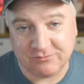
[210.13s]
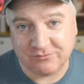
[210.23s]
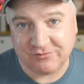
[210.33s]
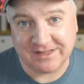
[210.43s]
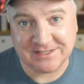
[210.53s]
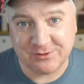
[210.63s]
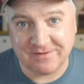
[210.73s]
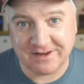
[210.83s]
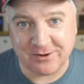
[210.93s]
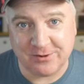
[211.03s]
release a new
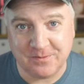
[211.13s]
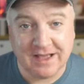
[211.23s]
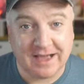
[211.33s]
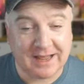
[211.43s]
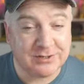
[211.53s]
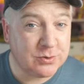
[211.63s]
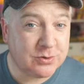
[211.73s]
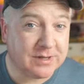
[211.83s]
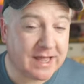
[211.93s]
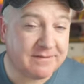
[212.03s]
video. And I do
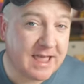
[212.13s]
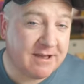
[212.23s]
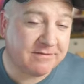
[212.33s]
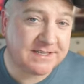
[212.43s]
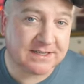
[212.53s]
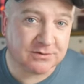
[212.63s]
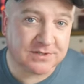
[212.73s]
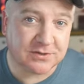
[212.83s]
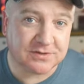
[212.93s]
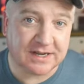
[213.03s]
go live every single
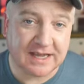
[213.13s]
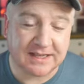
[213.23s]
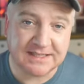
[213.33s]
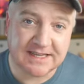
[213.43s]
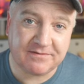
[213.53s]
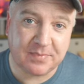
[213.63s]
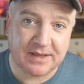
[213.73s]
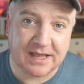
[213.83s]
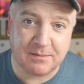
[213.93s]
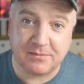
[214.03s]
Sunday at 7
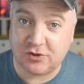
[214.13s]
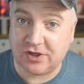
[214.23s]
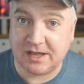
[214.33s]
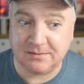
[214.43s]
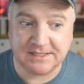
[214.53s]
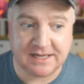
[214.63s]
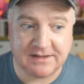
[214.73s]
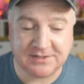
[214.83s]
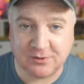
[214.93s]
PM GMT,